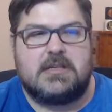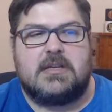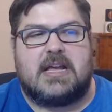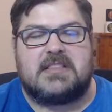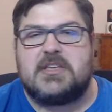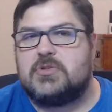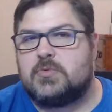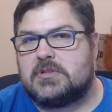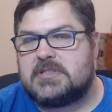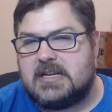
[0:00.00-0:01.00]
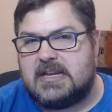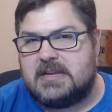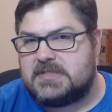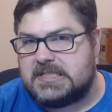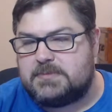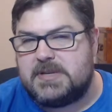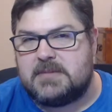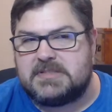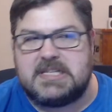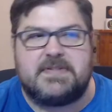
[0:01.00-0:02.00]
at the usual time, 6
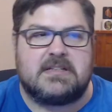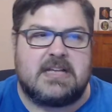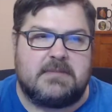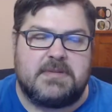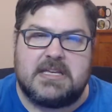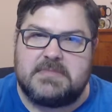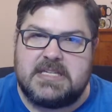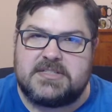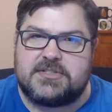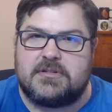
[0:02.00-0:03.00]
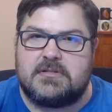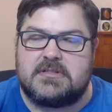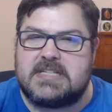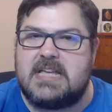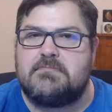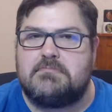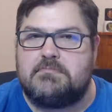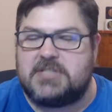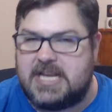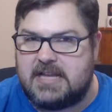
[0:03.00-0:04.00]
p.m. Pacific, 9 p.m. Eastern,
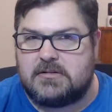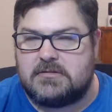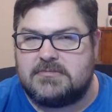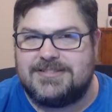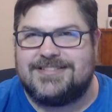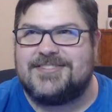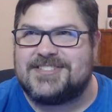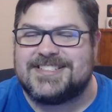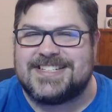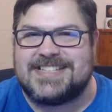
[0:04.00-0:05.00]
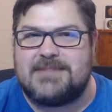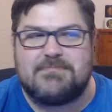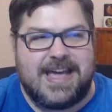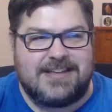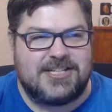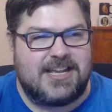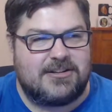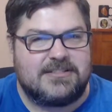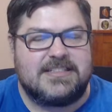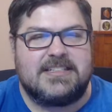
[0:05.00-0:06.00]
same channel, I was going to say same bat
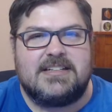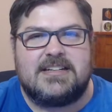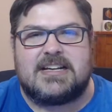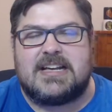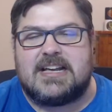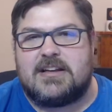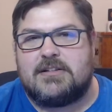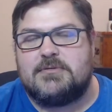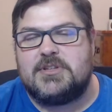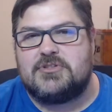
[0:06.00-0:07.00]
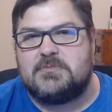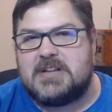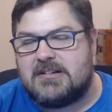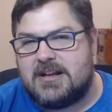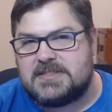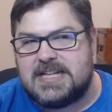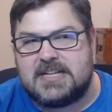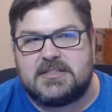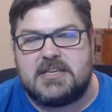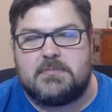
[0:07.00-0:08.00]
channel,
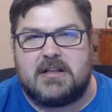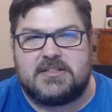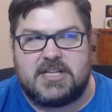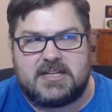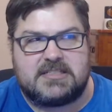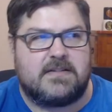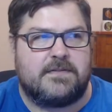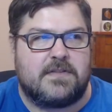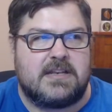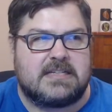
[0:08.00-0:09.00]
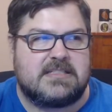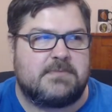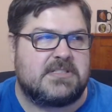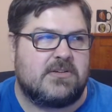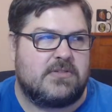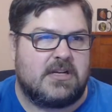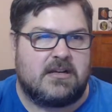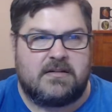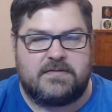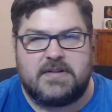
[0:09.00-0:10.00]
youtube.com/Theopologetics for the next episode
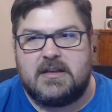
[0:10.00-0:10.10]
of